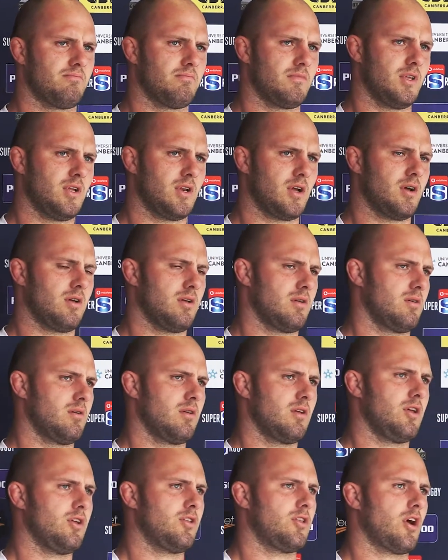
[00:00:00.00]

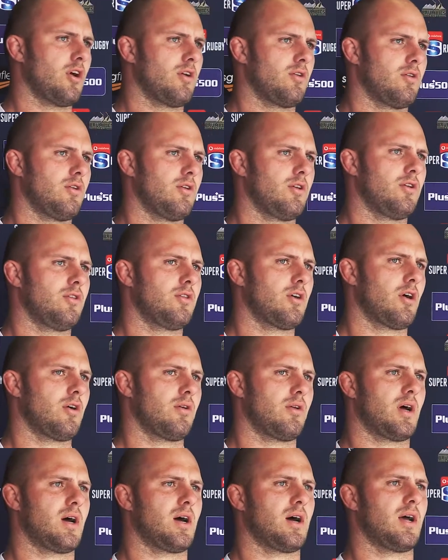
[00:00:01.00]
you
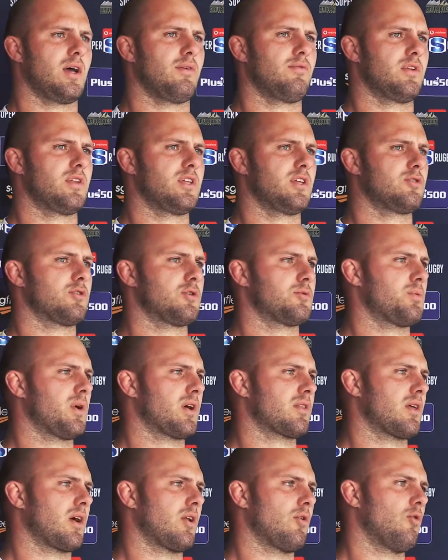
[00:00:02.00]
don't ever
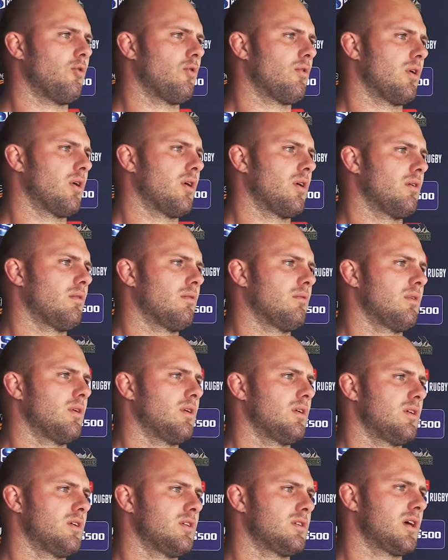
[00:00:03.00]
disrespect that aura,
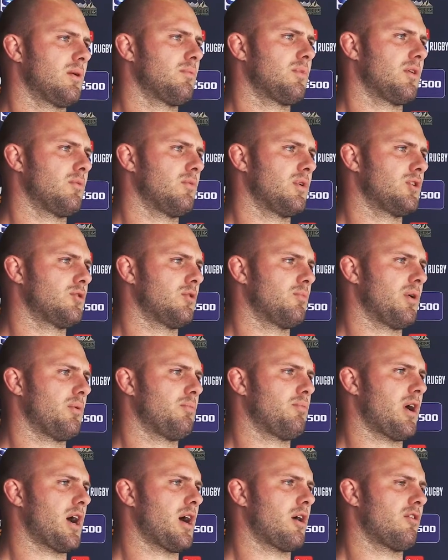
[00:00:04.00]
and it's something we should be
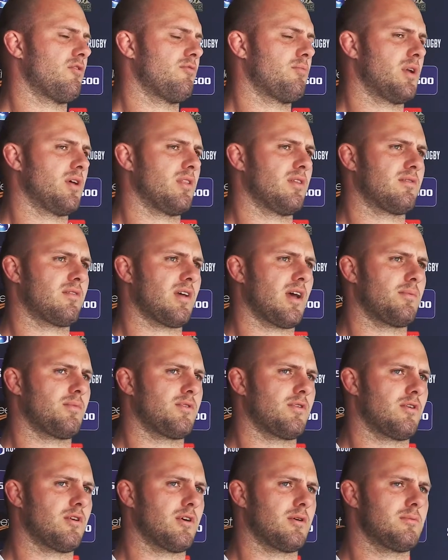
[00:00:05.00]
proud of. But at the same
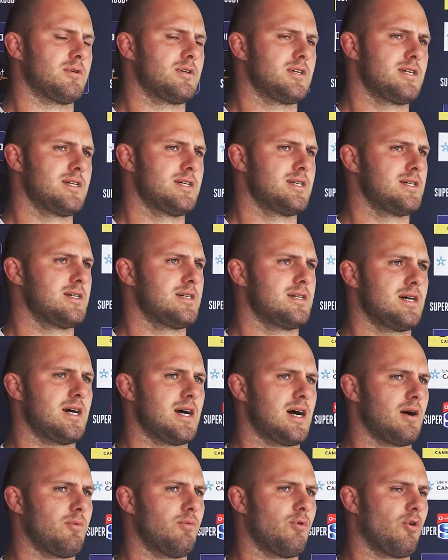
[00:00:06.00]
time,
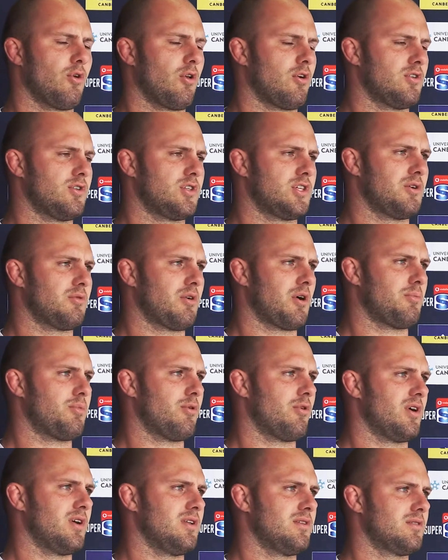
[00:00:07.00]
we're all on 0
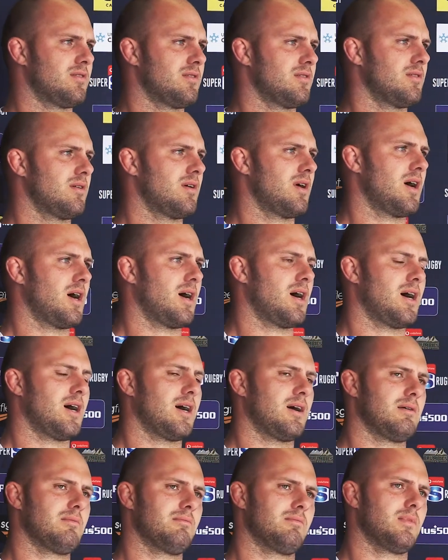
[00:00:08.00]
points,
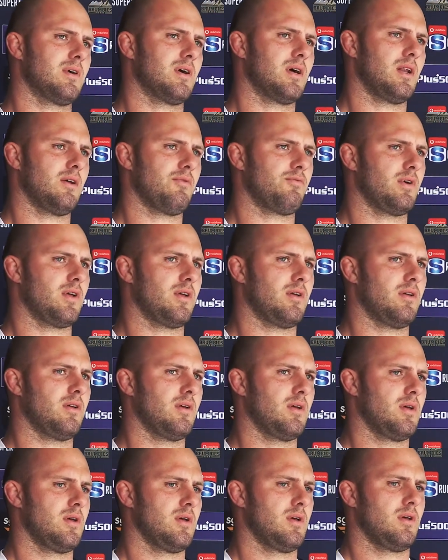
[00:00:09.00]
and if we
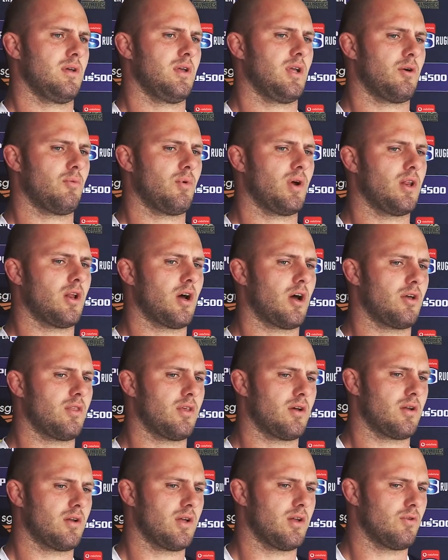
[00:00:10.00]
know
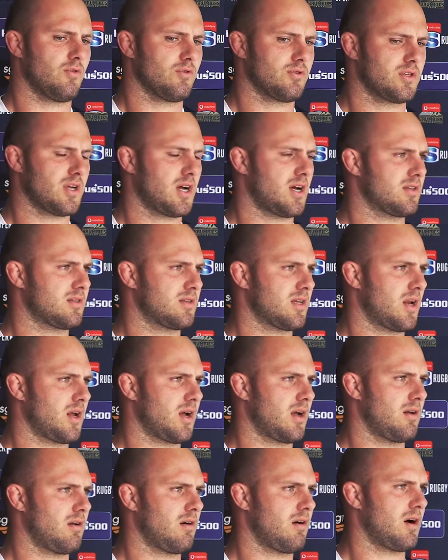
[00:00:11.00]
that it all starts
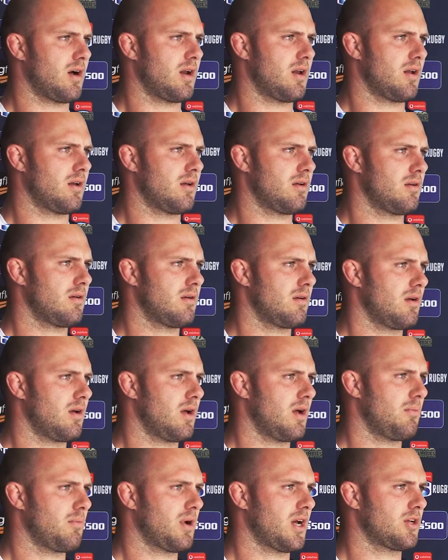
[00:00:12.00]
Saturday night, and
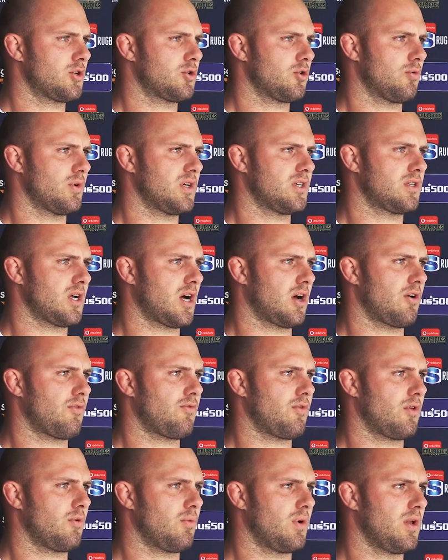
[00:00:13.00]
make sure we start off
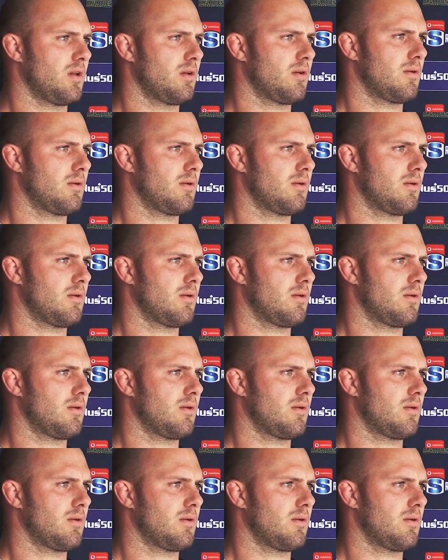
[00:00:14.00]
with a win.